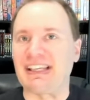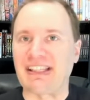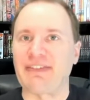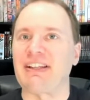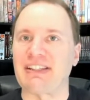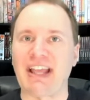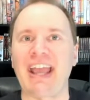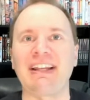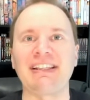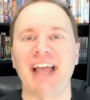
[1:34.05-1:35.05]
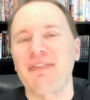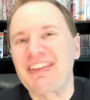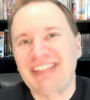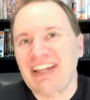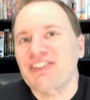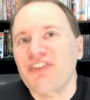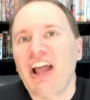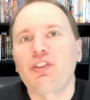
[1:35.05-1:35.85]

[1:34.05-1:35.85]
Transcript: 70s, and 80s have the satisfying